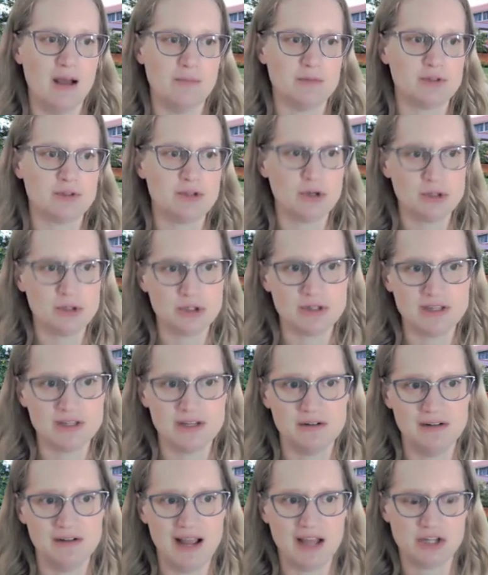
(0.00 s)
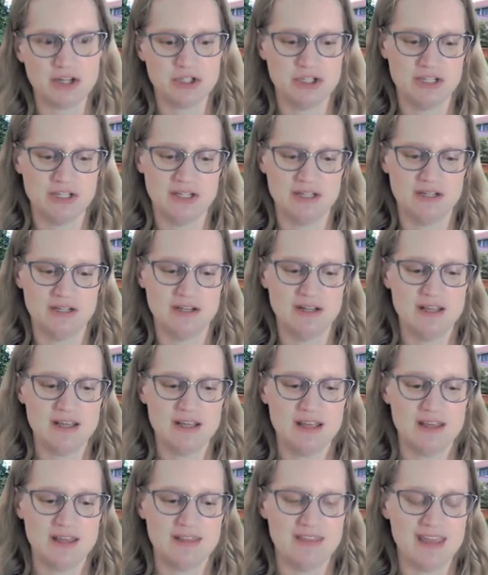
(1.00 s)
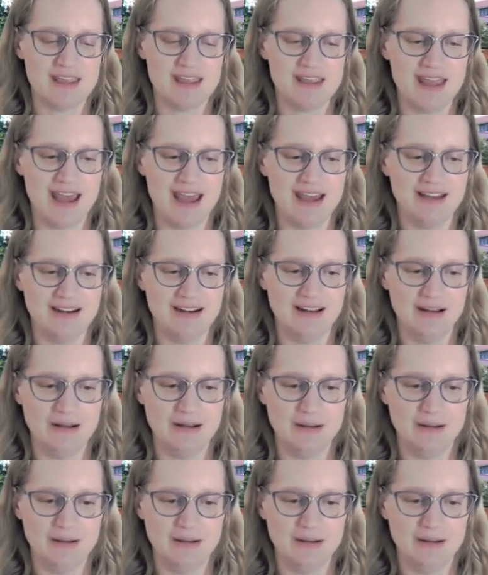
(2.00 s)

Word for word: social interaction. They get